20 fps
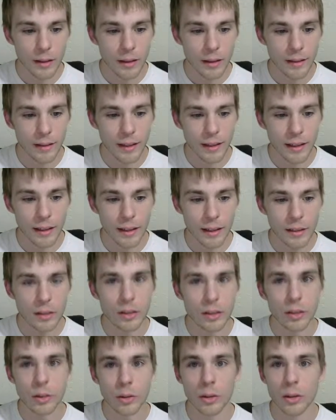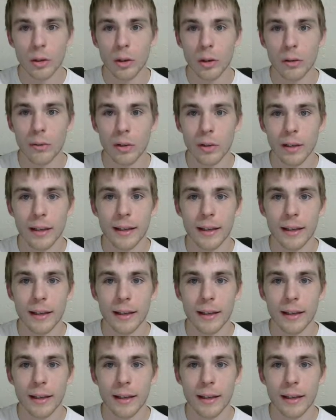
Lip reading: And then you can go over to